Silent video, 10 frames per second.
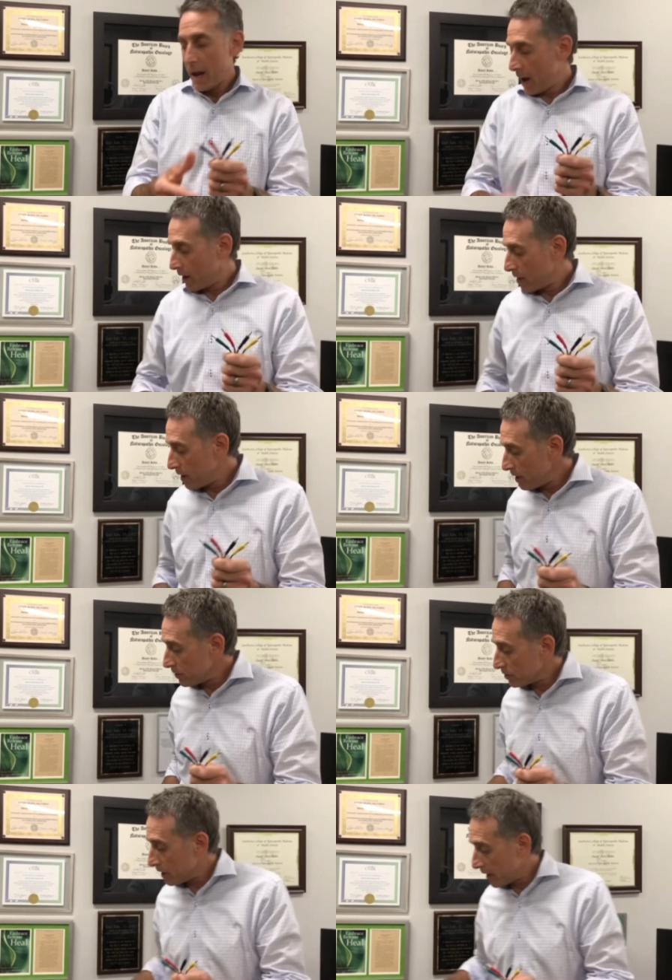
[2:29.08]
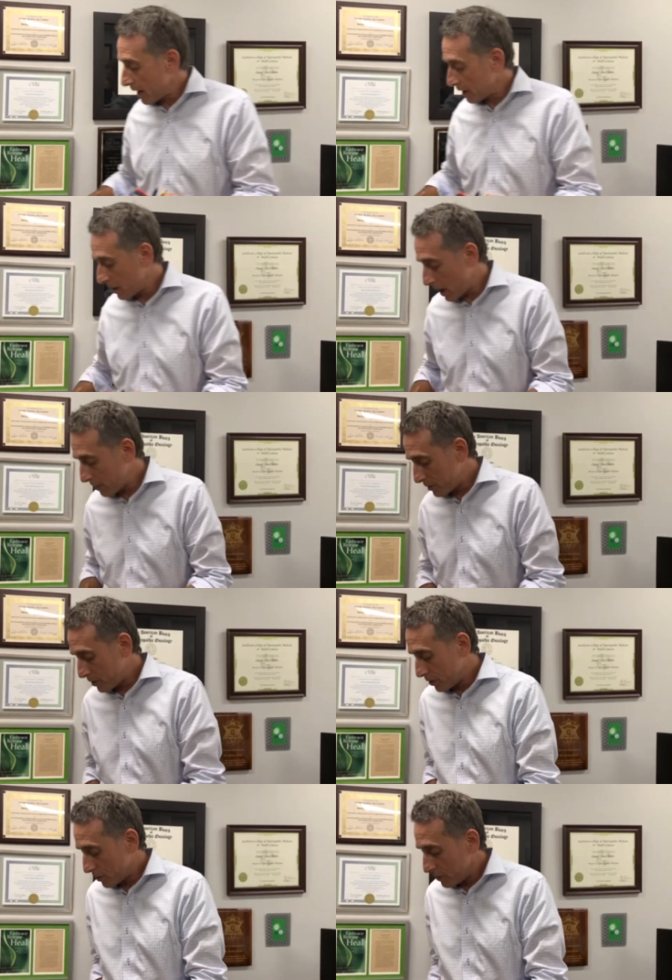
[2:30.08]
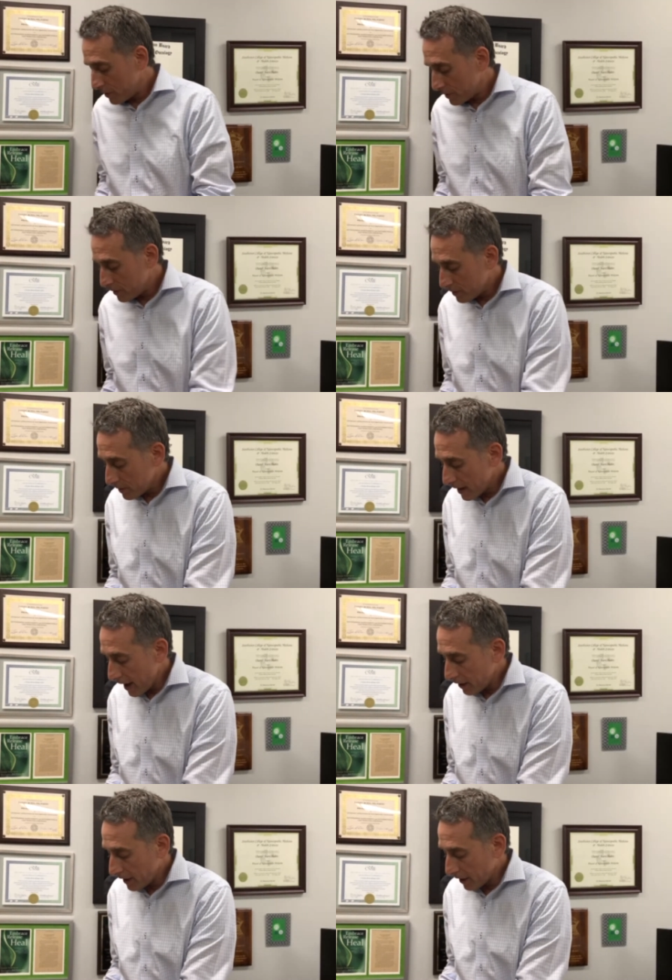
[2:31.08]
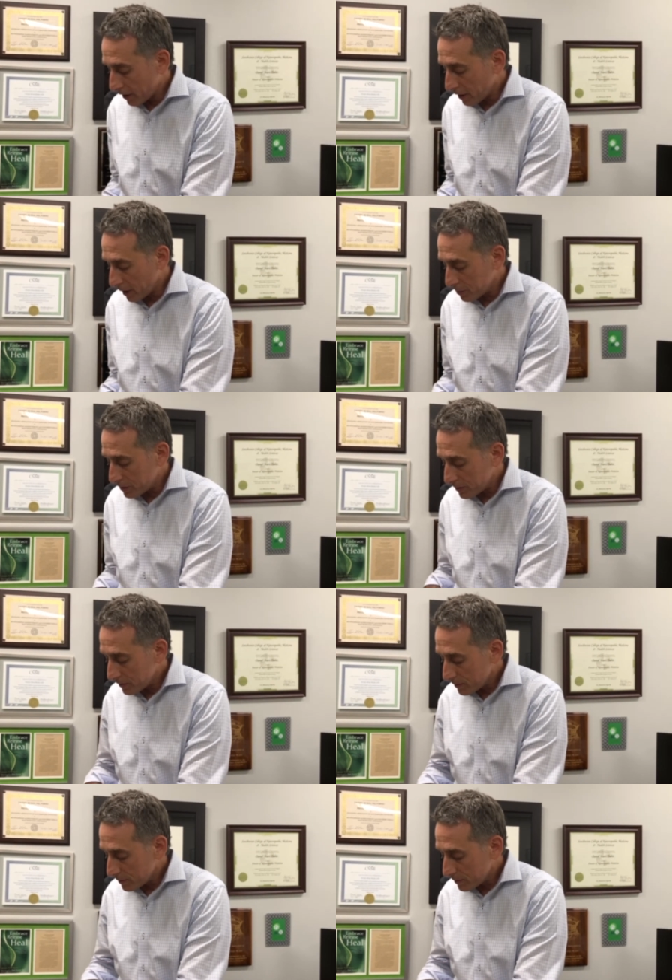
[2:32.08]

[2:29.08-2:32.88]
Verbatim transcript: And these connect up to alligator clips.